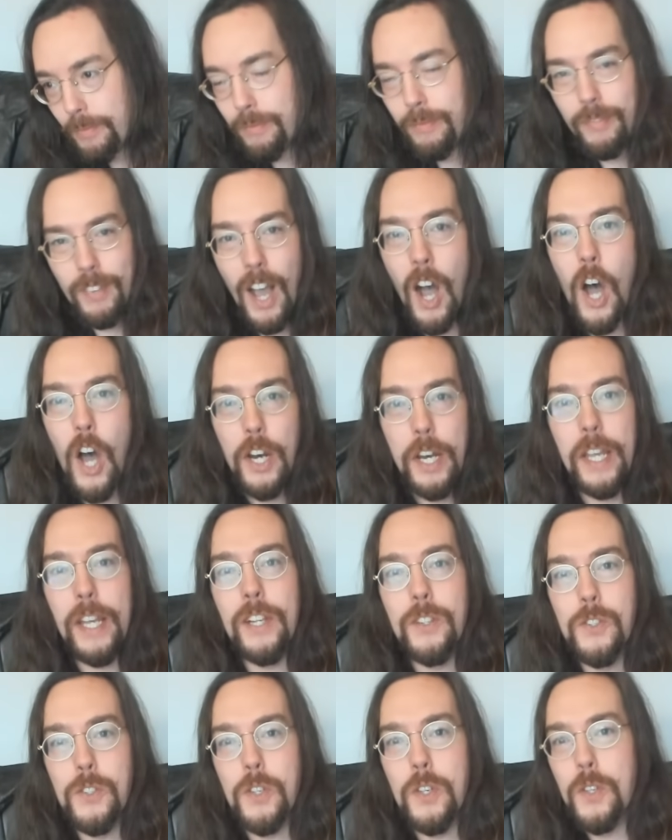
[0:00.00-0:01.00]

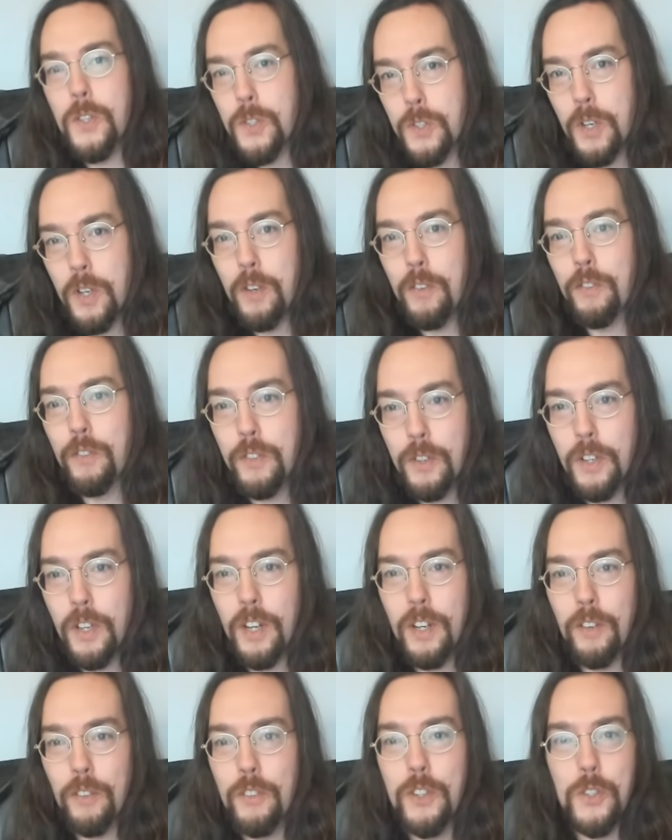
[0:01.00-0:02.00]
audience is of,
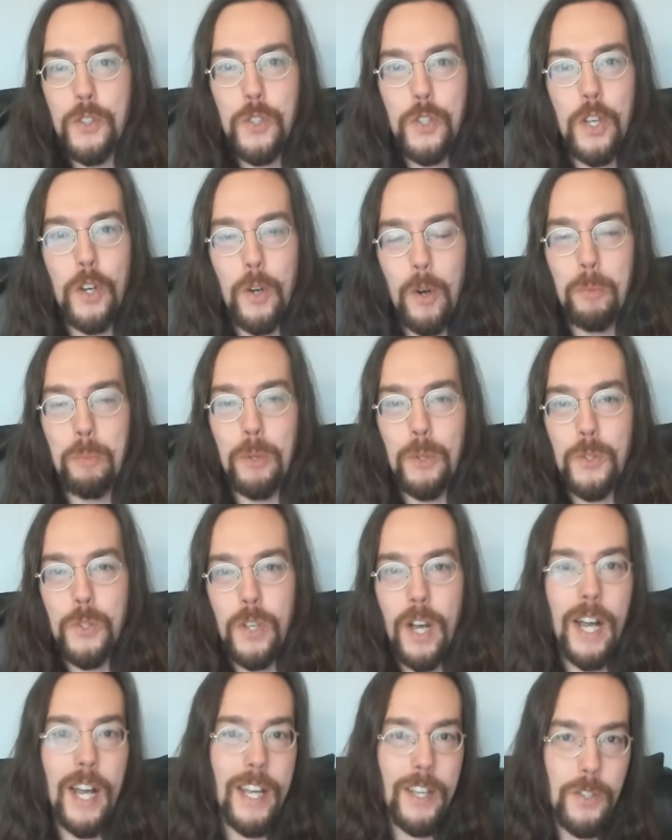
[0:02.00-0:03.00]
of considerable
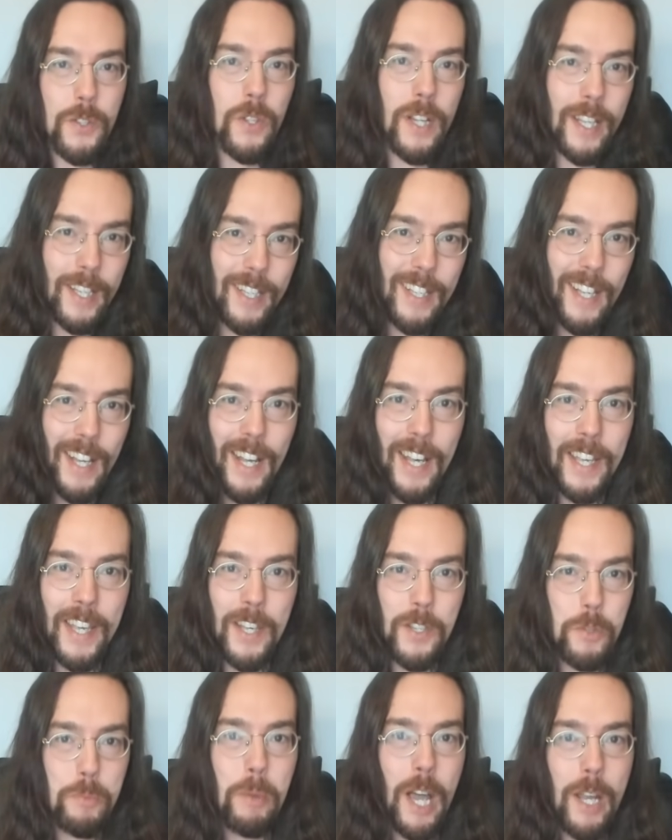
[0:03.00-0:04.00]
size, like I
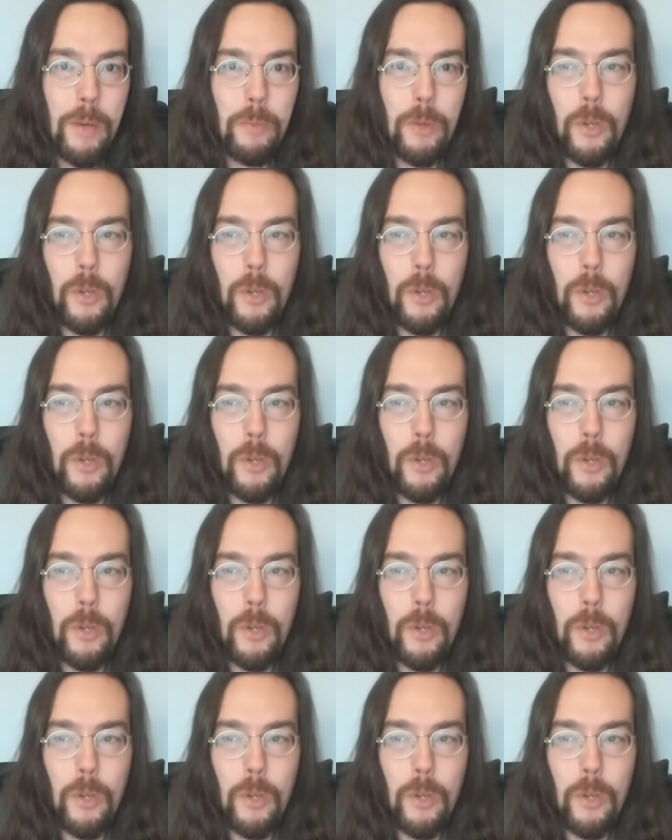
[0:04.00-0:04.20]
guess mine would